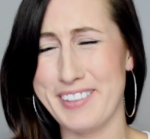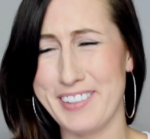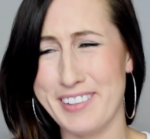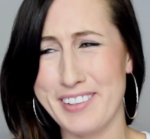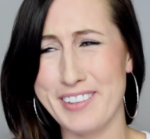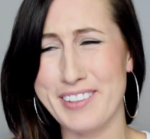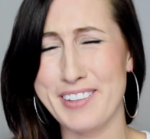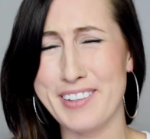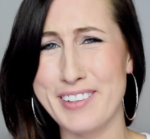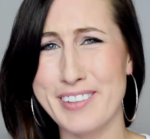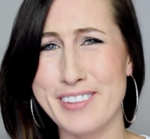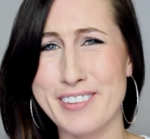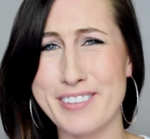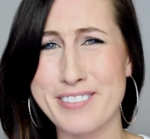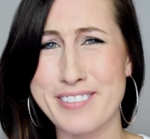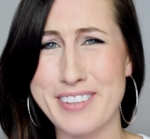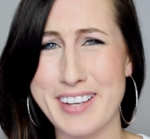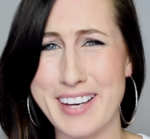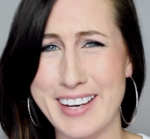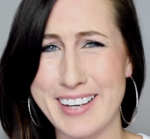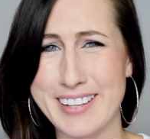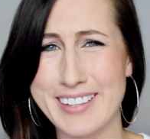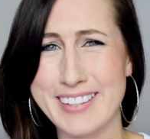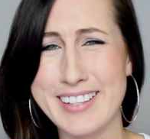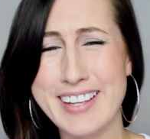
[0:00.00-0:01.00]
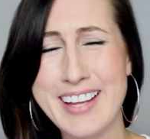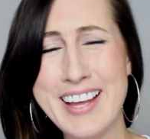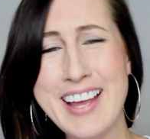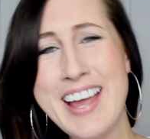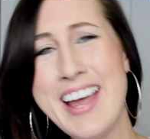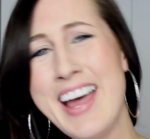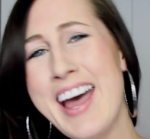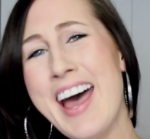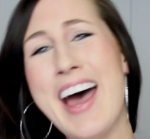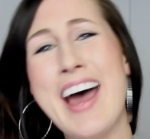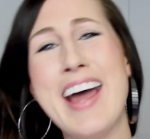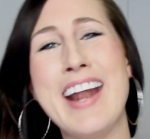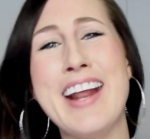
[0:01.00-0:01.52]
Oh, fail.
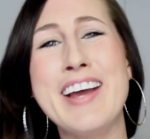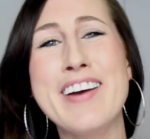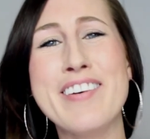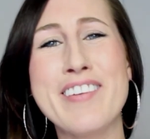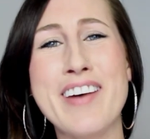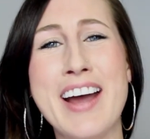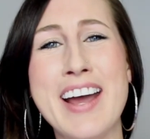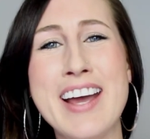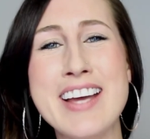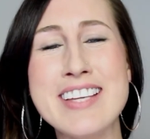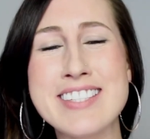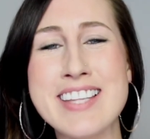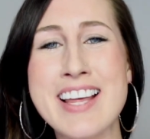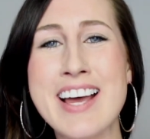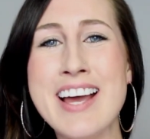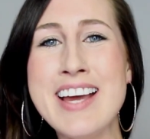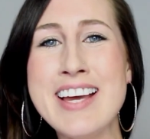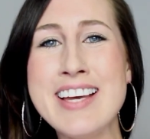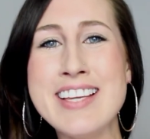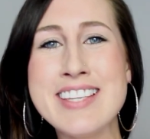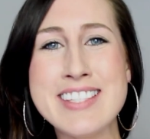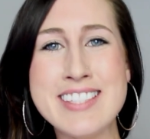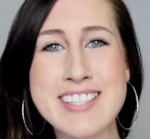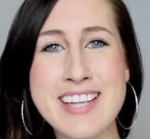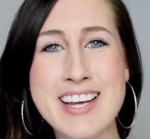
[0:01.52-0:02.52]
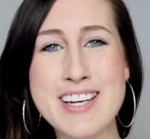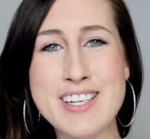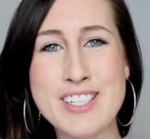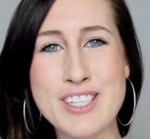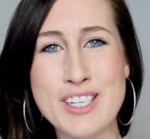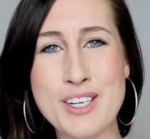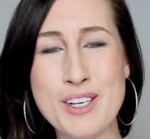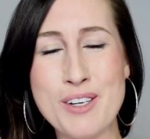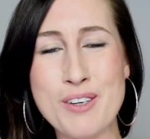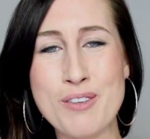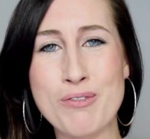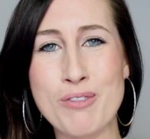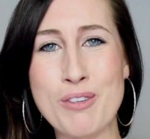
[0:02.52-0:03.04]
Anyways, stay
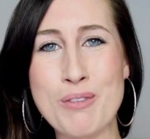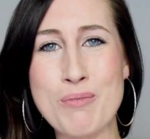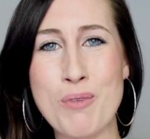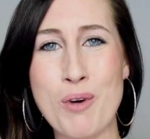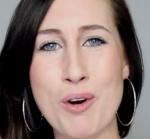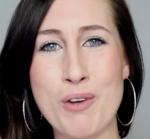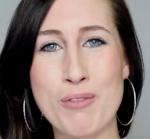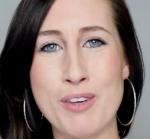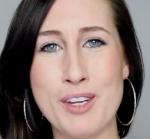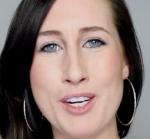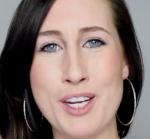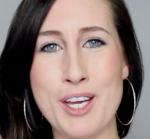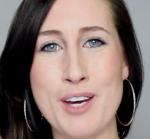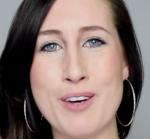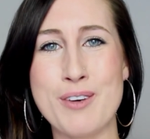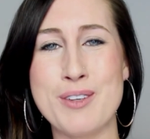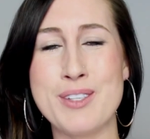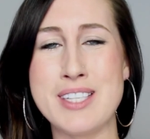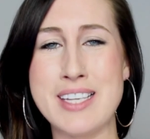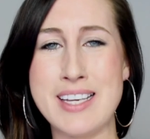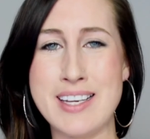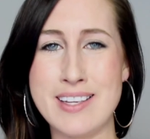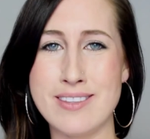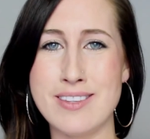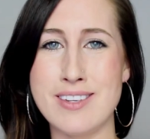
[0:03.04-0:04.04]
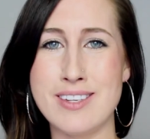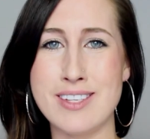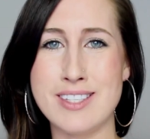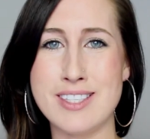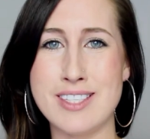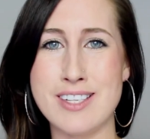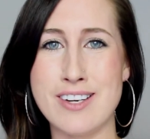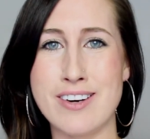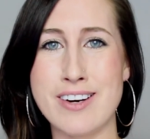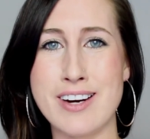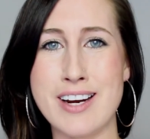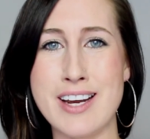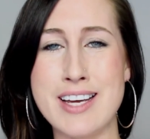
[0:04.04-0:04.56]
tuned for more videos in this
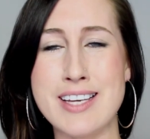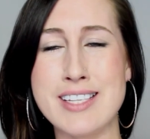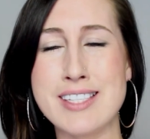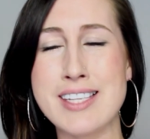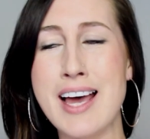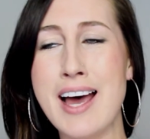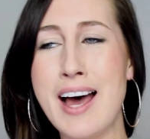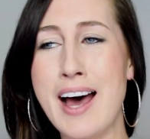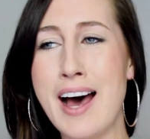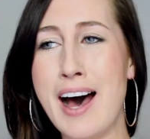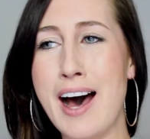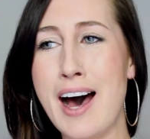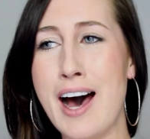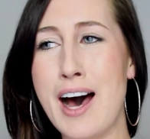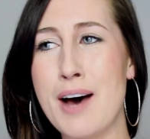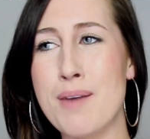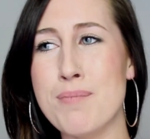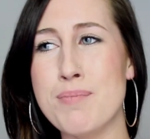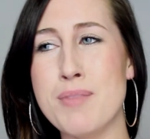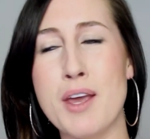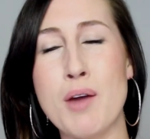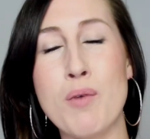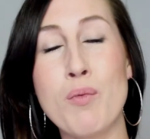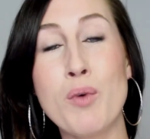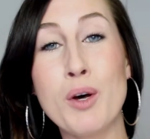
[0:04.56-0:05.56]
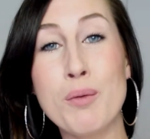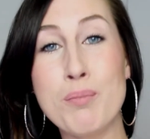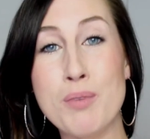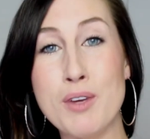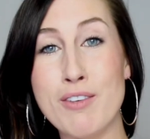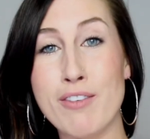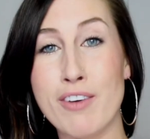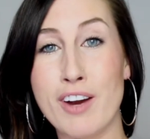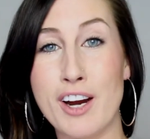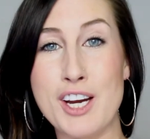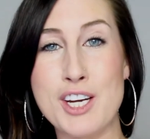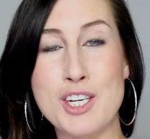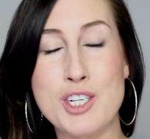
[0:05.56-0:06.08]
series. They will be
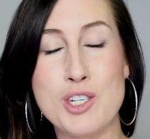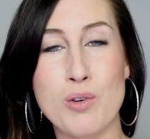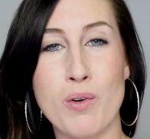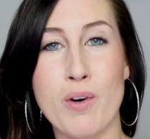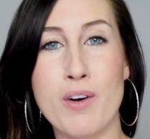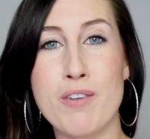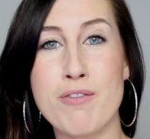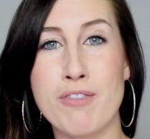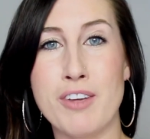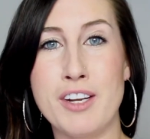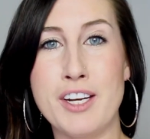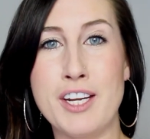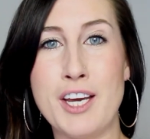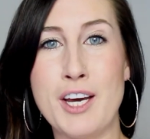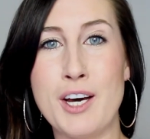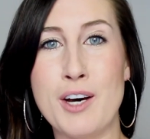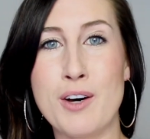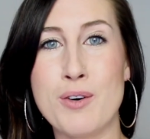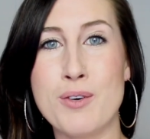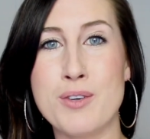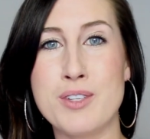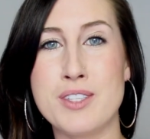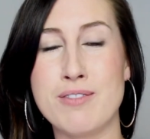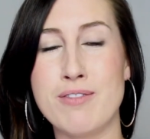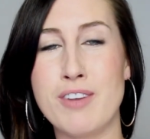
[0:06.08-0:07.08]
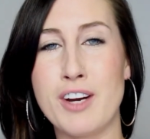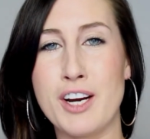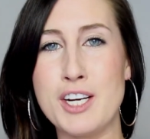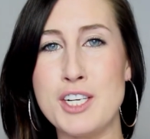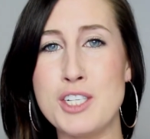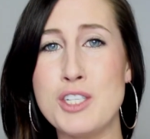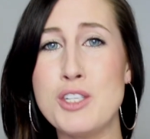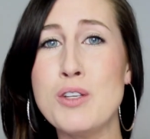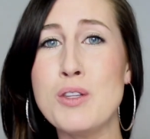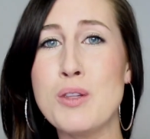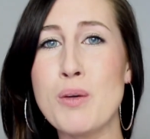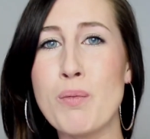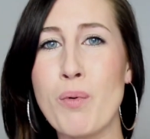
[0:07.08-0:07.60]
very short videos, very
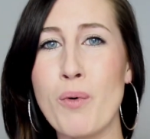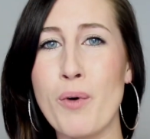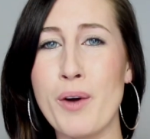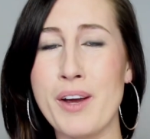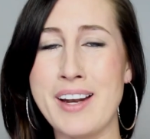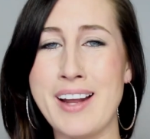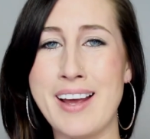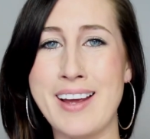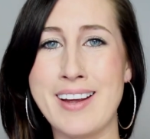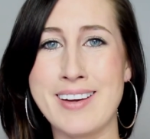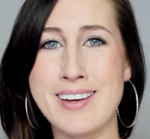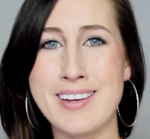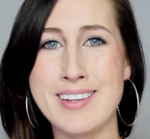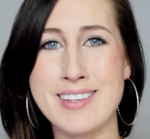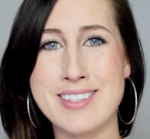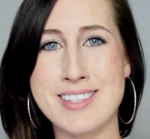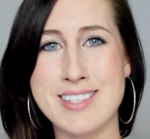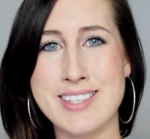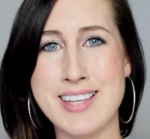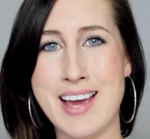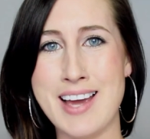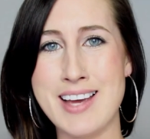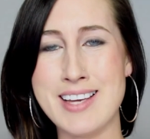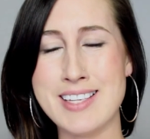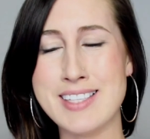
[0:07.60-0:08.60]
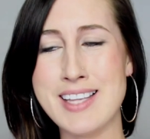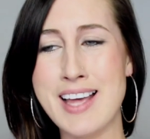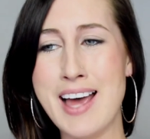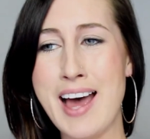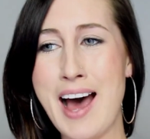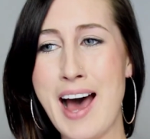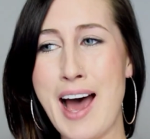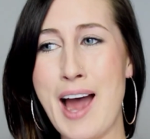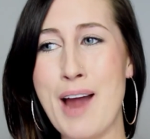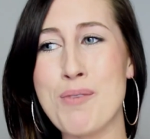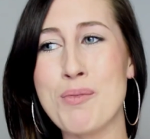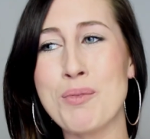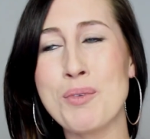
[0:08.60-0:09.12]
to the point and concise.
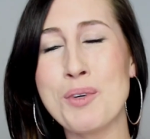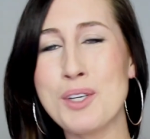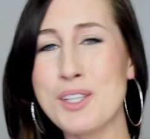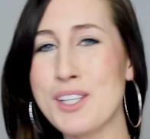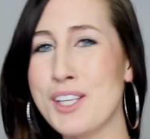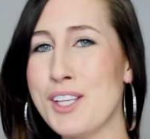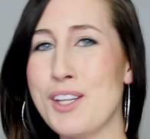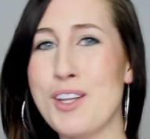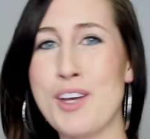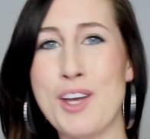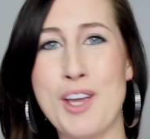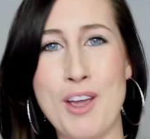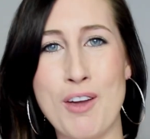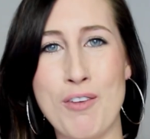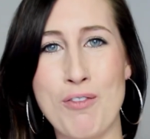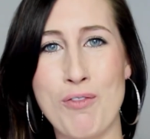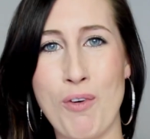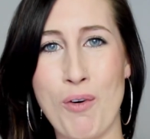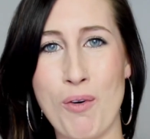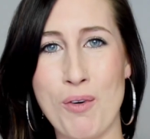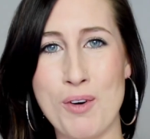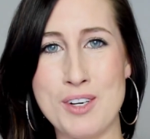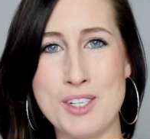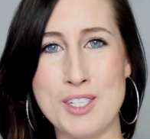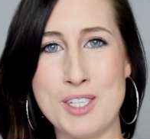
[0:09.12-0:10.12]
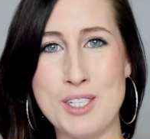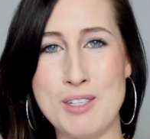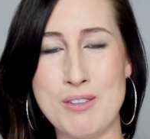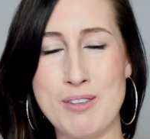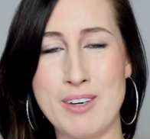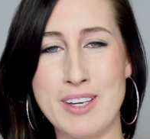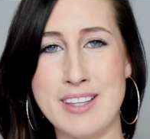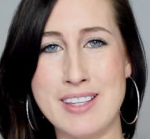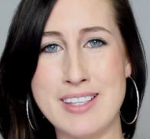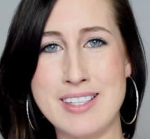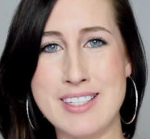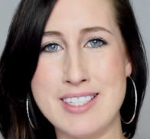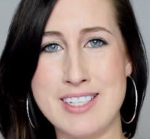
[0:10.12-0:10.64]
I'm really looking forward to
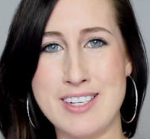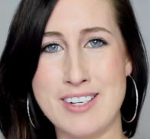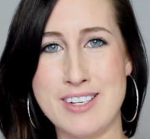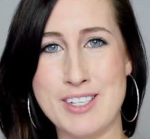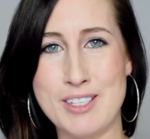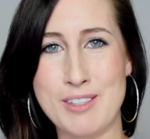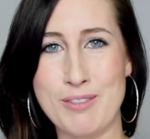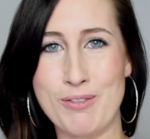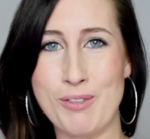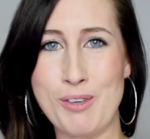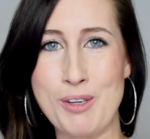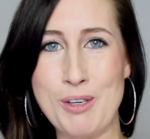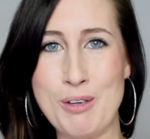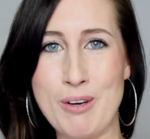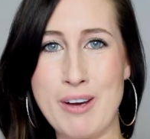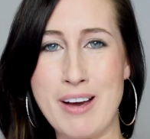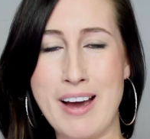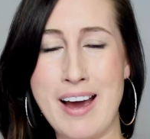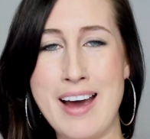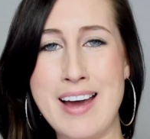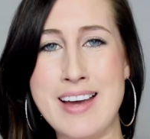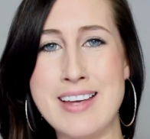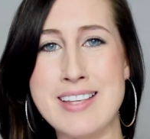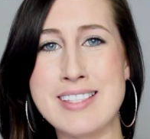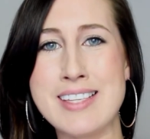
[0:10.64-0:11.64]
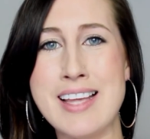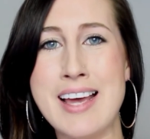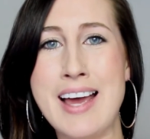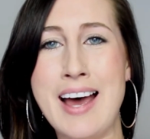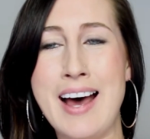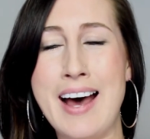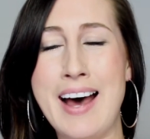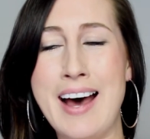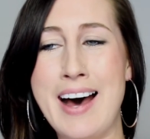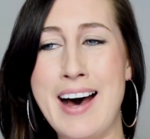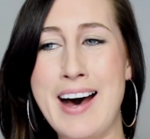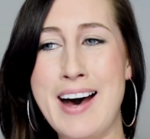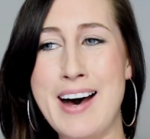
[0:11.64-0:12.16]
doing this series for you guys.
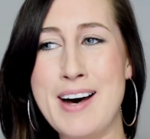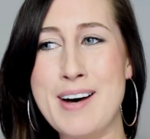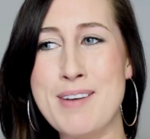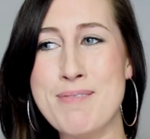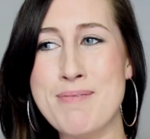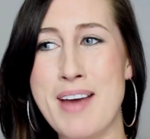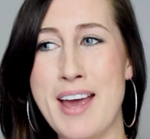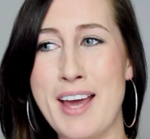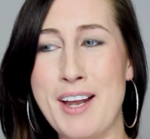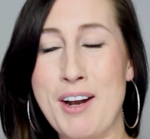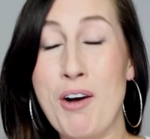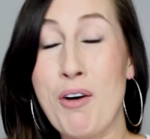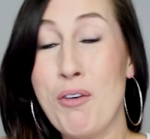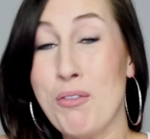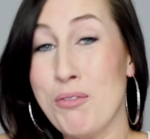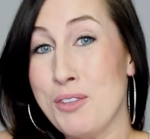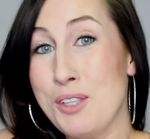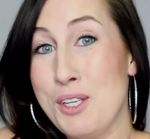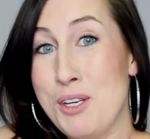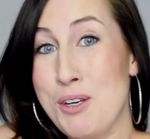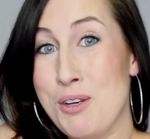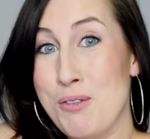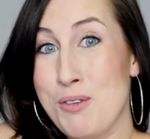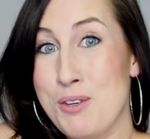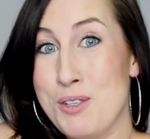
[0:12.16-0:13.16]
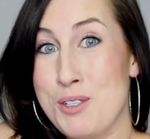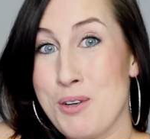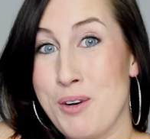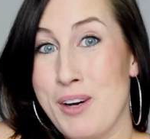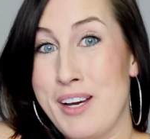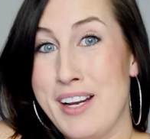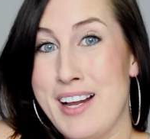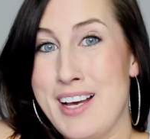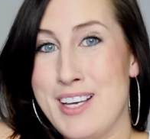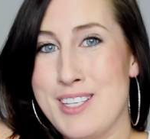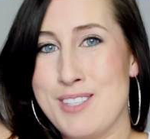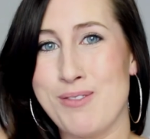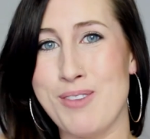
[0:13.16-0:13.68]
And hopefully you enjoy
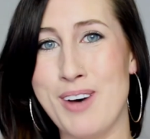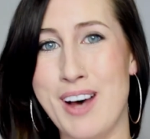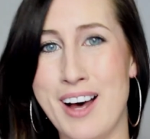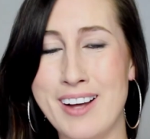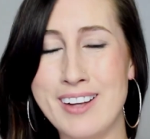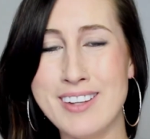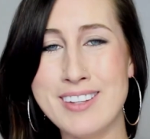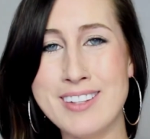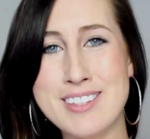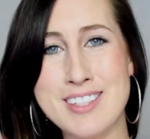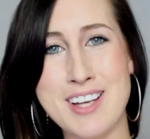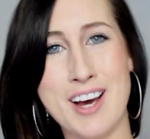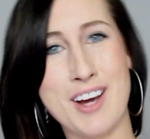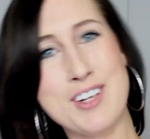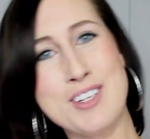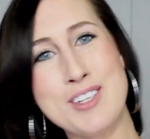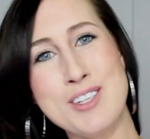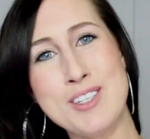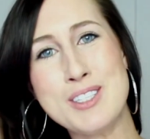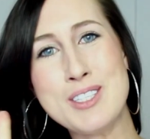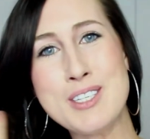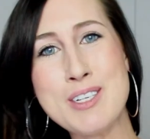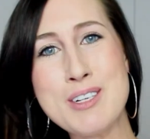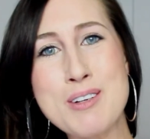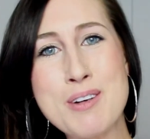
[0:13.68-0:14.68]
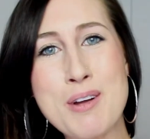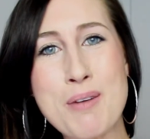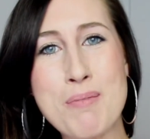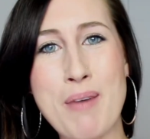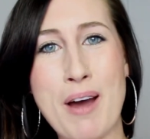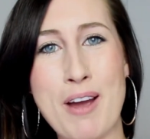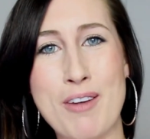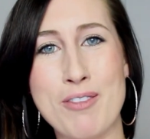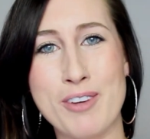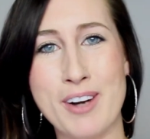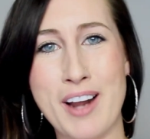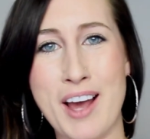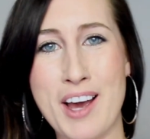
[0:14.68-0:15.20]
it as well. Talk to you soon.
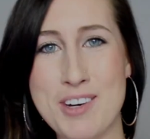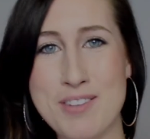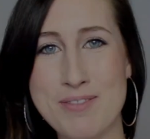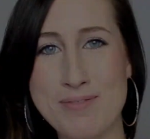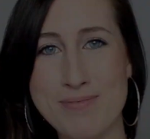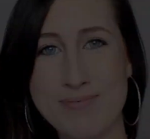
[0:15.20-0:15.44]
Bye for now.